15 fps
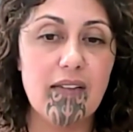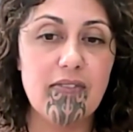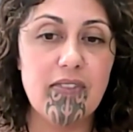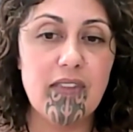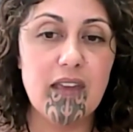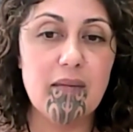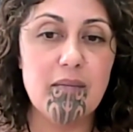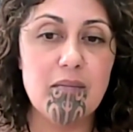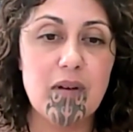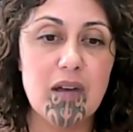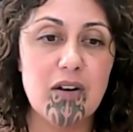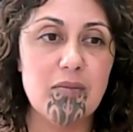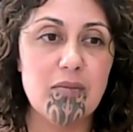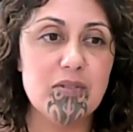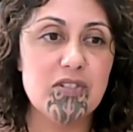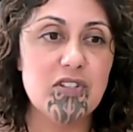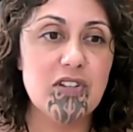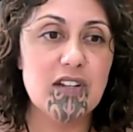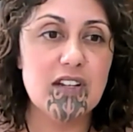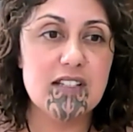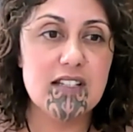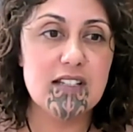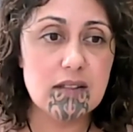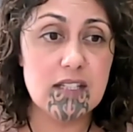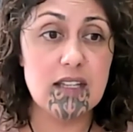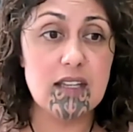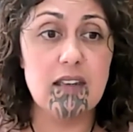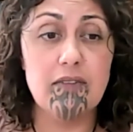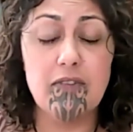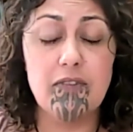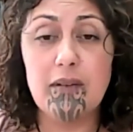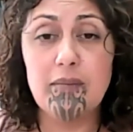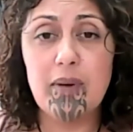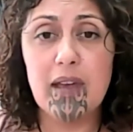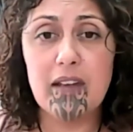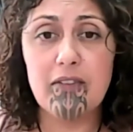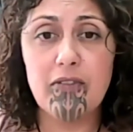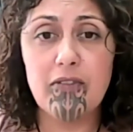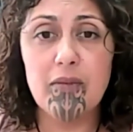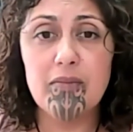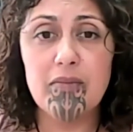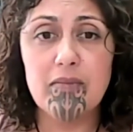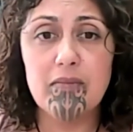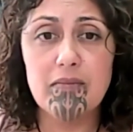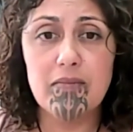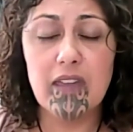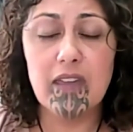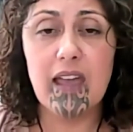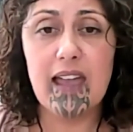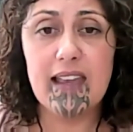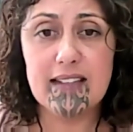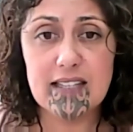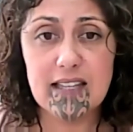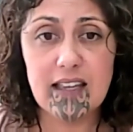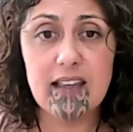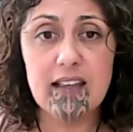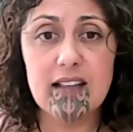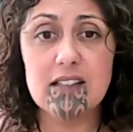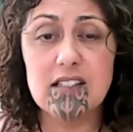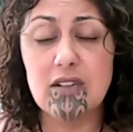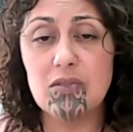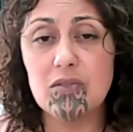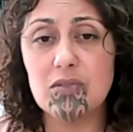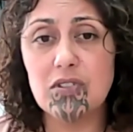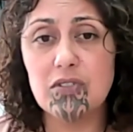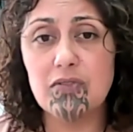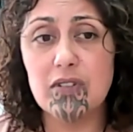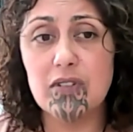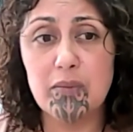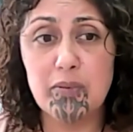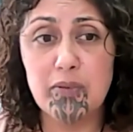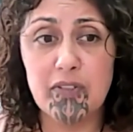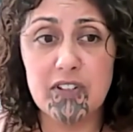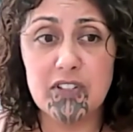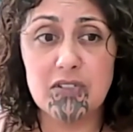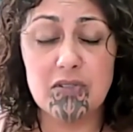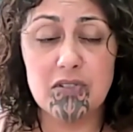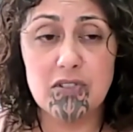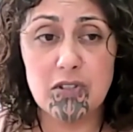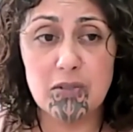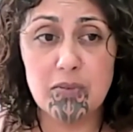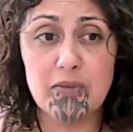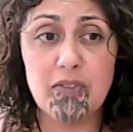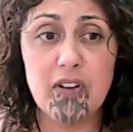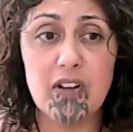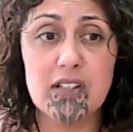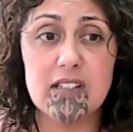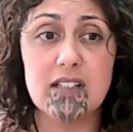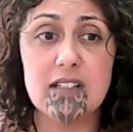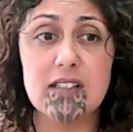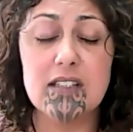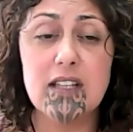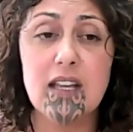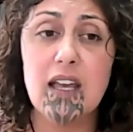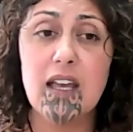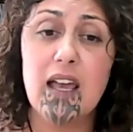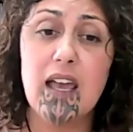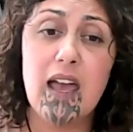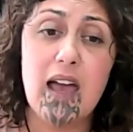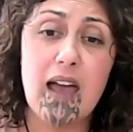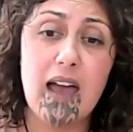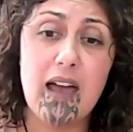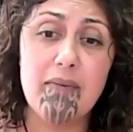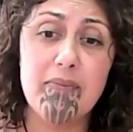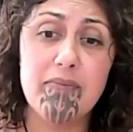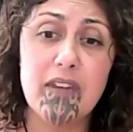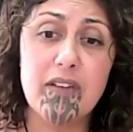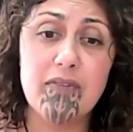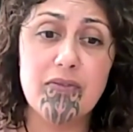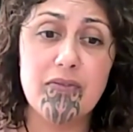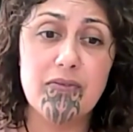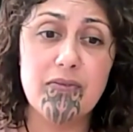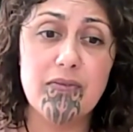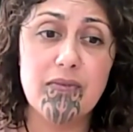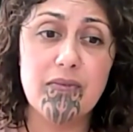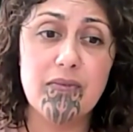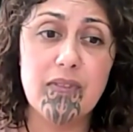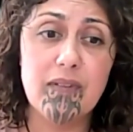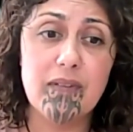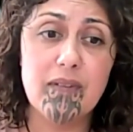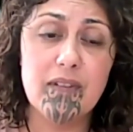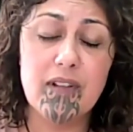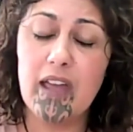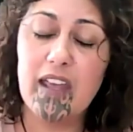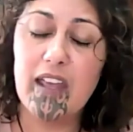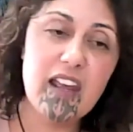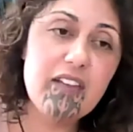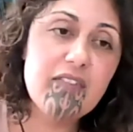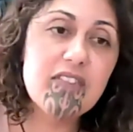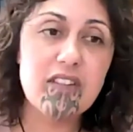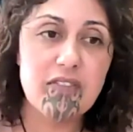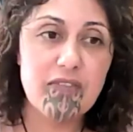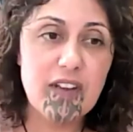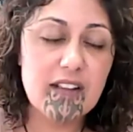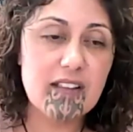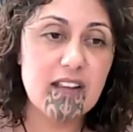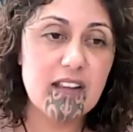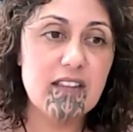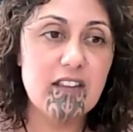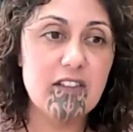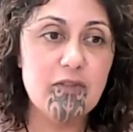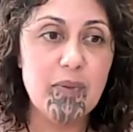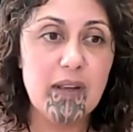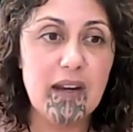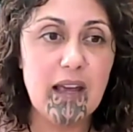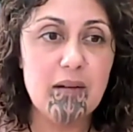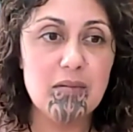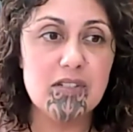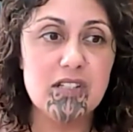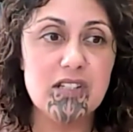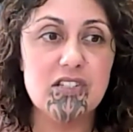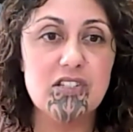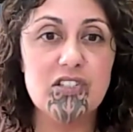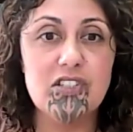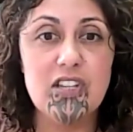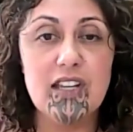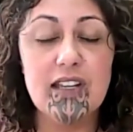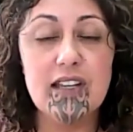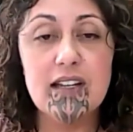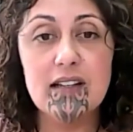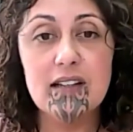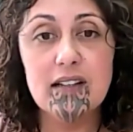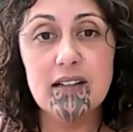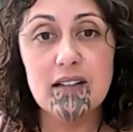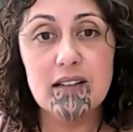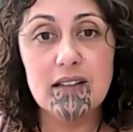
them an opportunity to get feedback from their ATs and also from their professional supervisors. And even the fact that they've been able to share